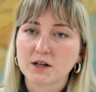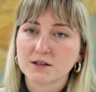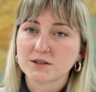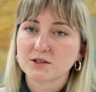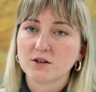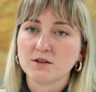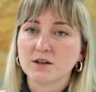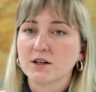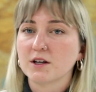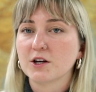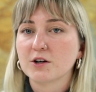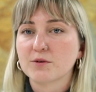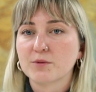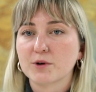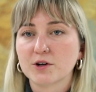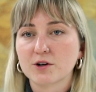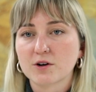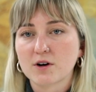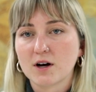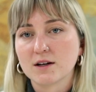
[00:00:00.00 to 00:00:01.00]
It's not like here
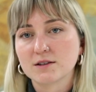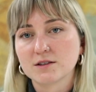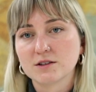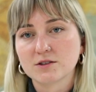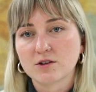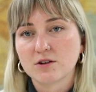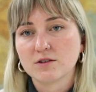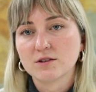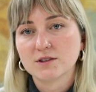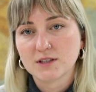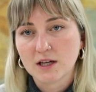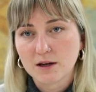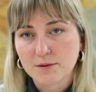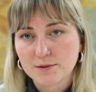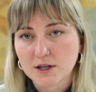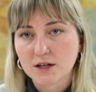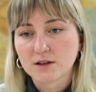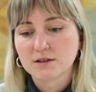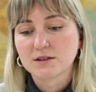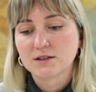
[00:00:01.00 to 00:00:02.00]
where your classes are on the same
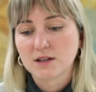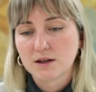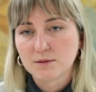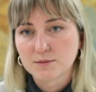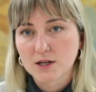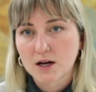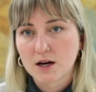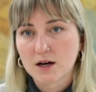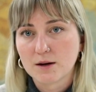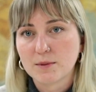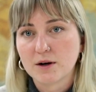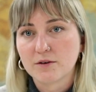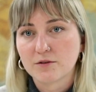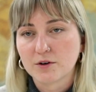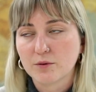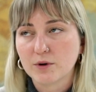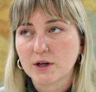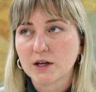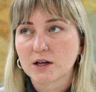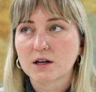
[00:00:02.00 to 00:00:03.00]
day at the same time
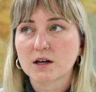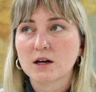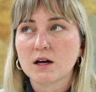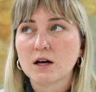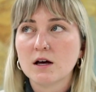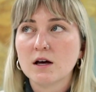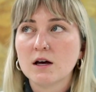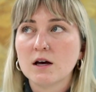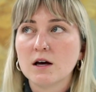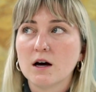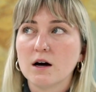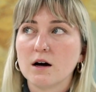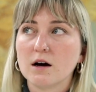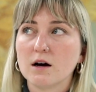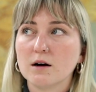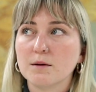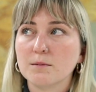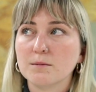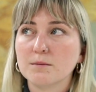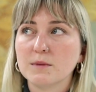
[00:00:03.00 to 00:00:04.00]
every week.
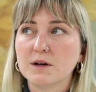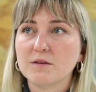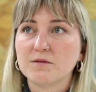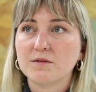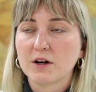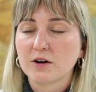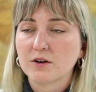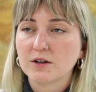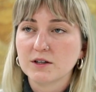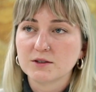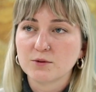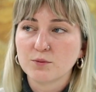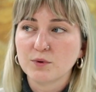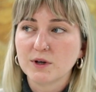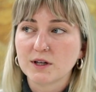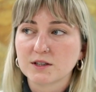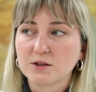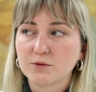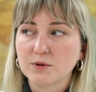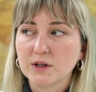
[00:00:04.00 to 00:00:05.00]
Um, it varies
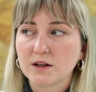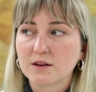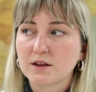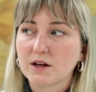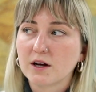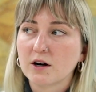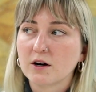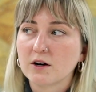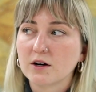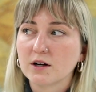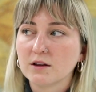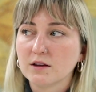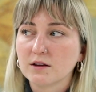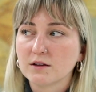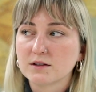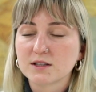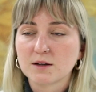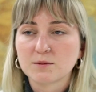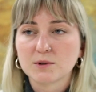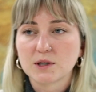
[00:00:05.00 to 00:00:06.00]
week to week there
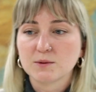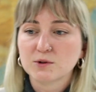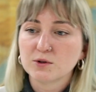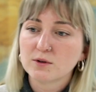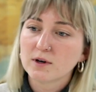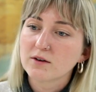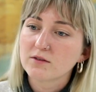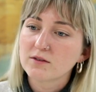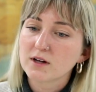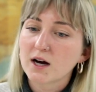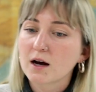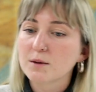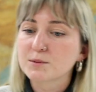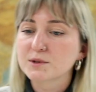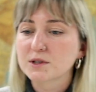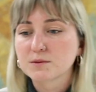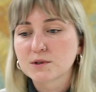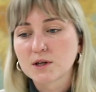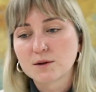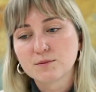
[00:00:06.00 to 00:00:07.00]
and sometimes you have labs,
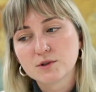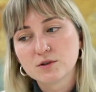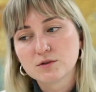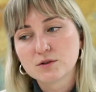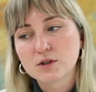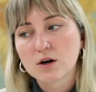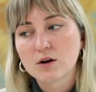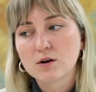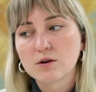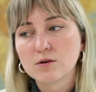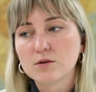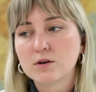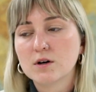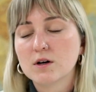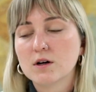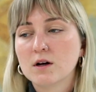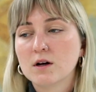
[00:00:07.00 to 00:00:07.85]
sometimes you don't.